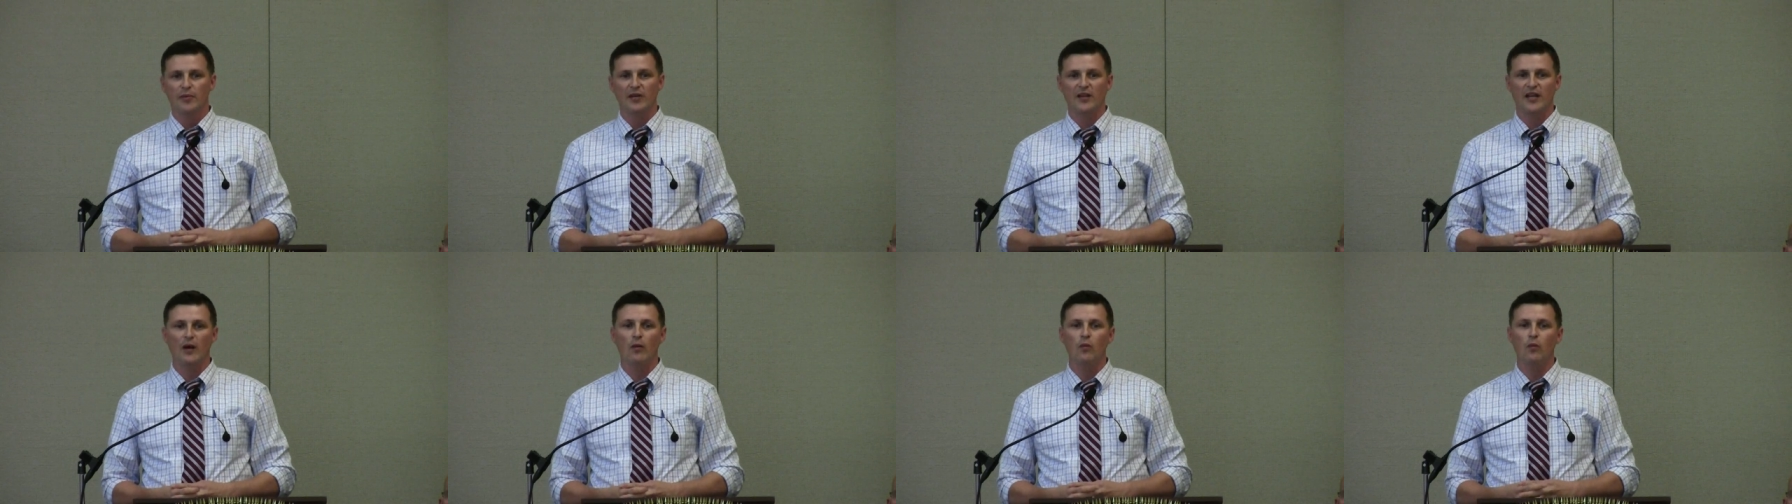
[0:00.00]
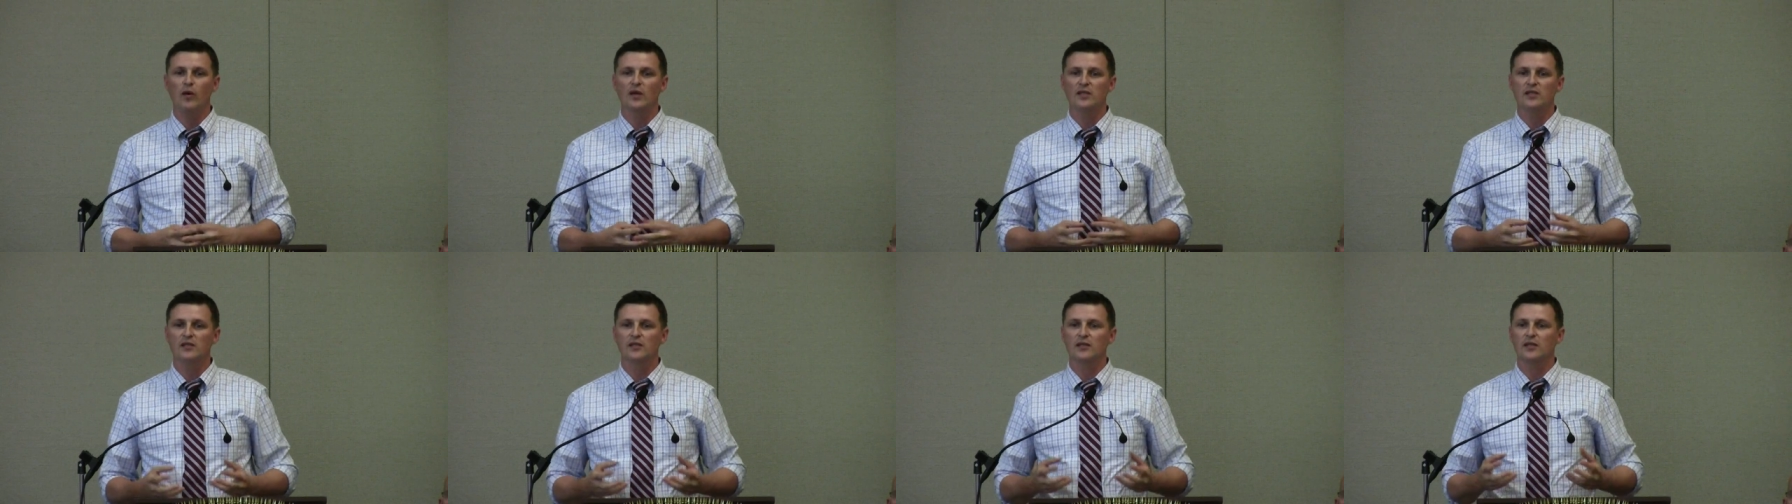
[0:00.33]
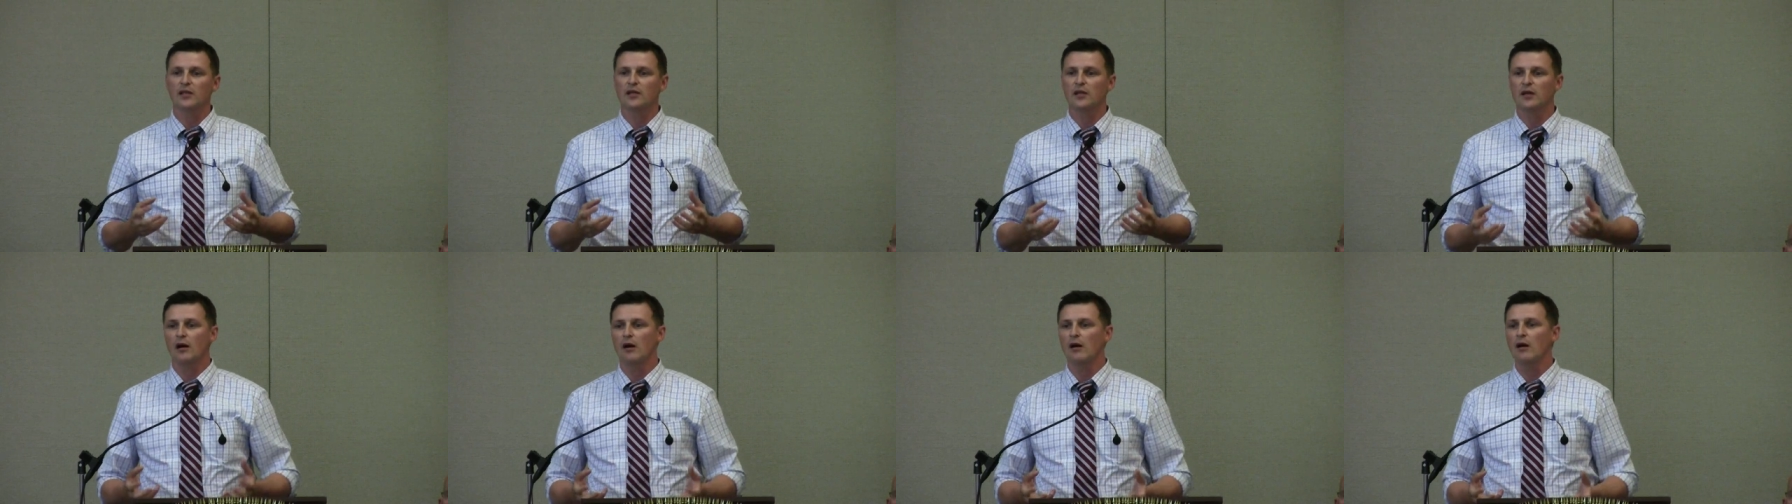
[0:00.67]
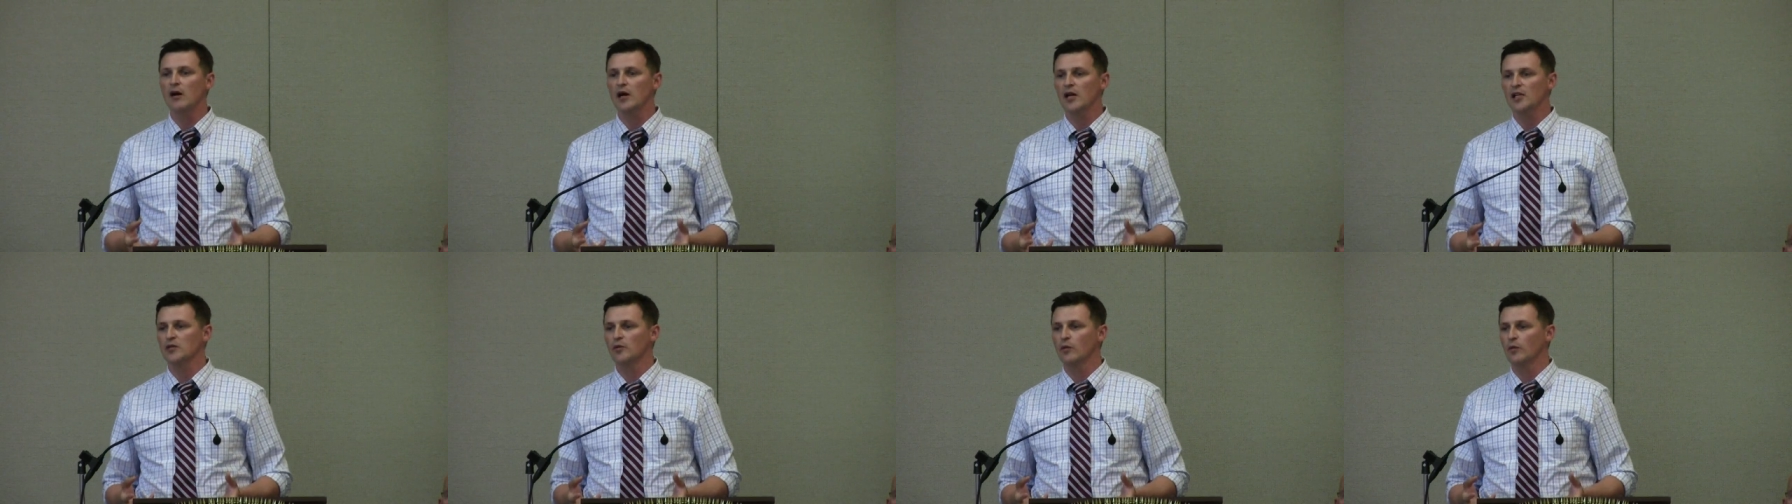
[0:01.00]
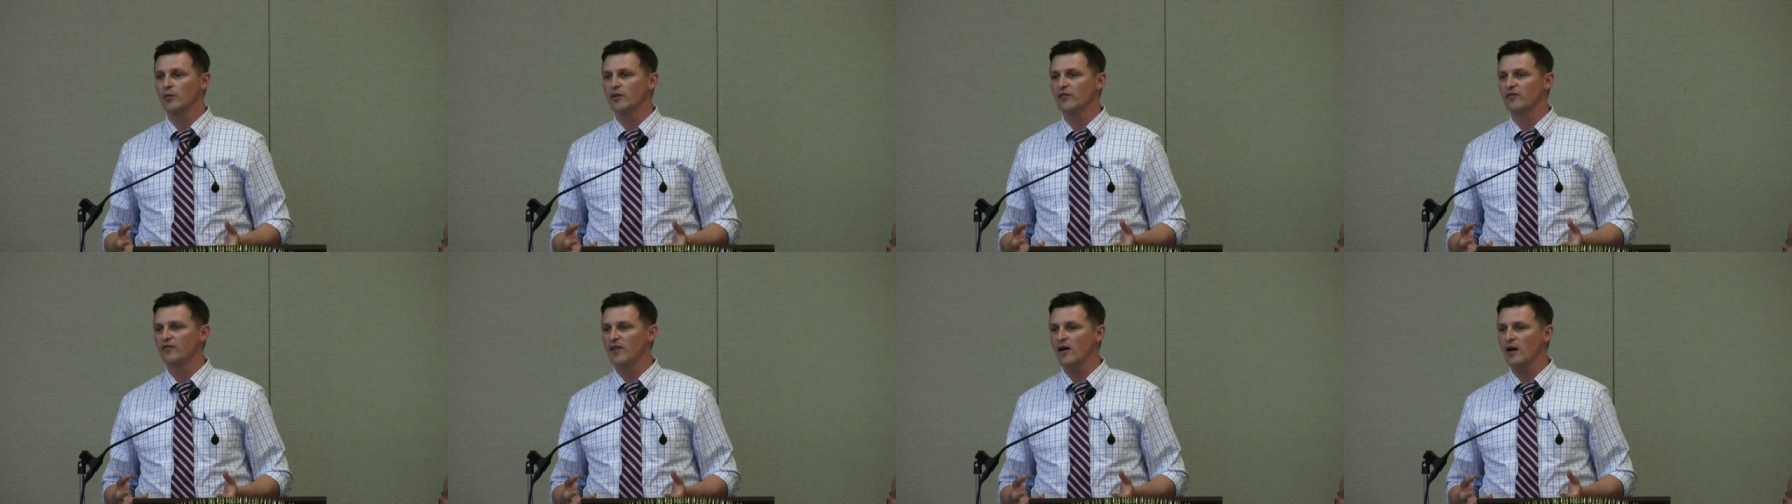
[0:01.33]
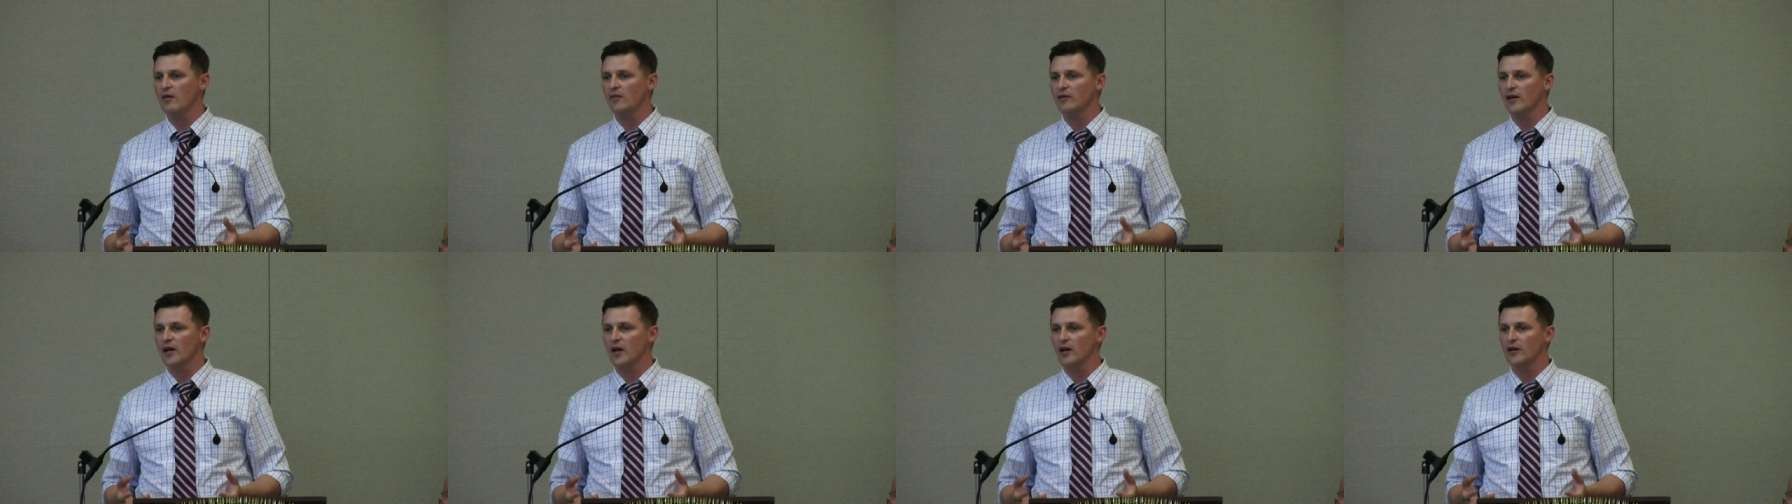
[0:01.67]
But that wasn't the cause. What we
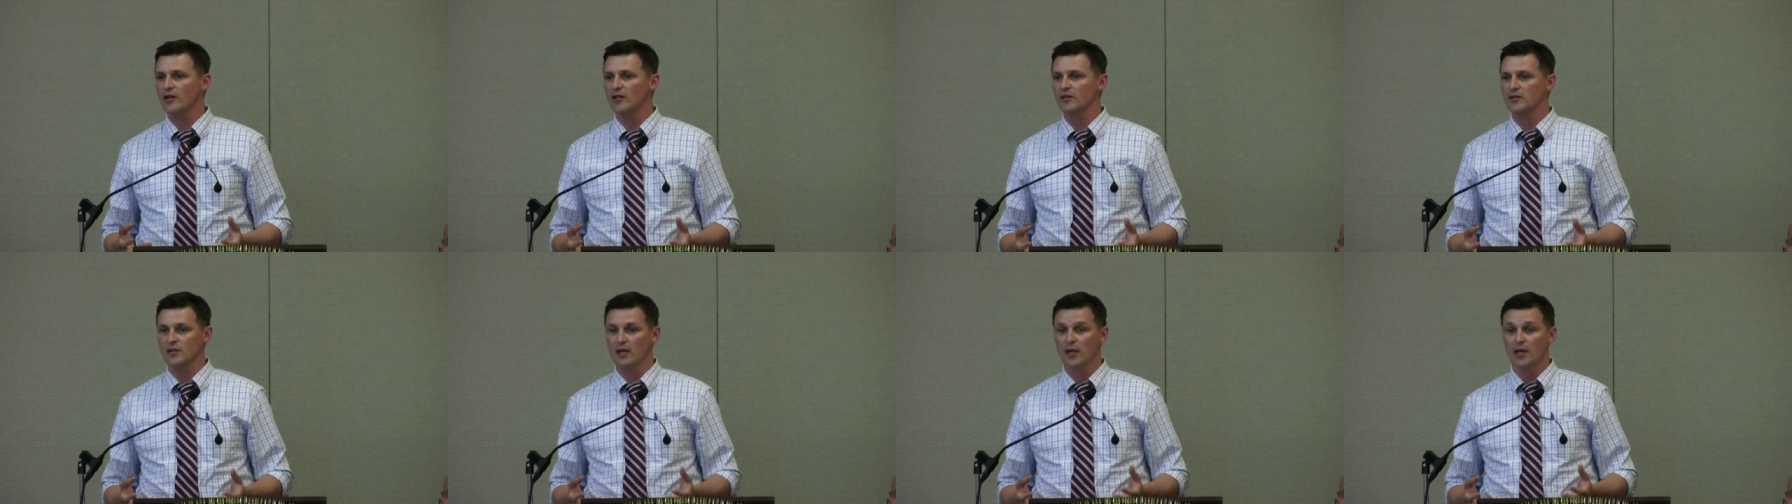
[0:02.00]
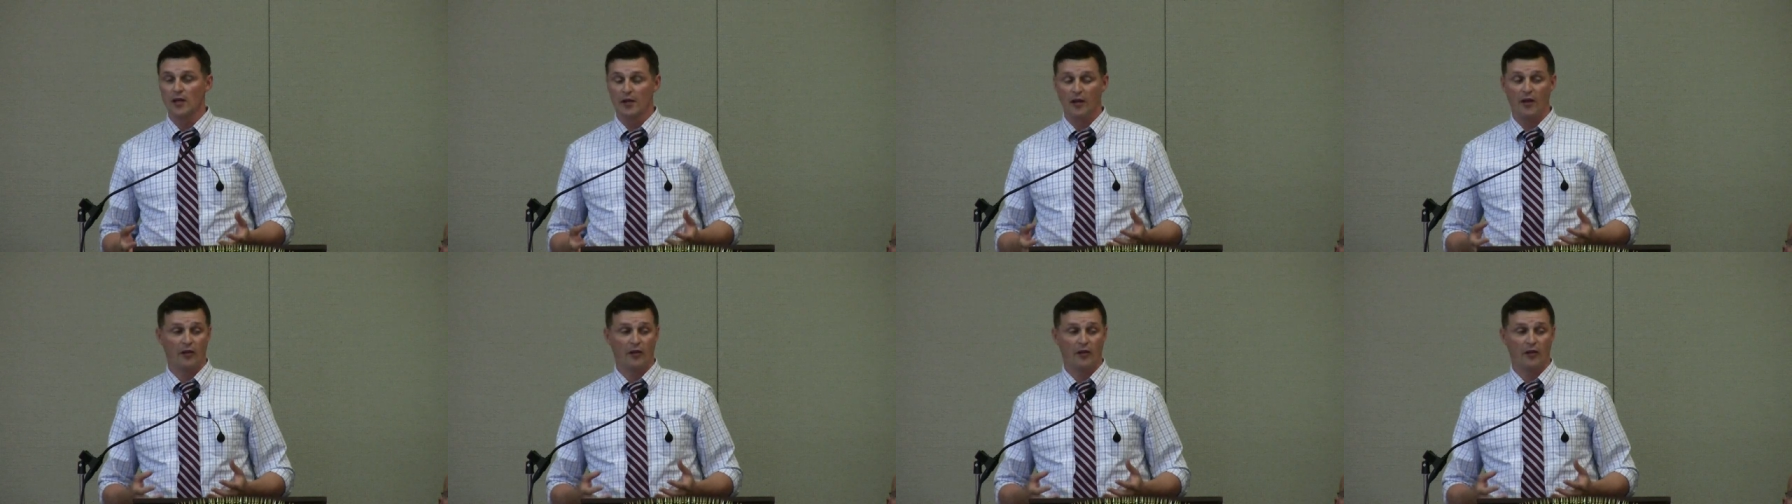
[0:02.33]
found out is,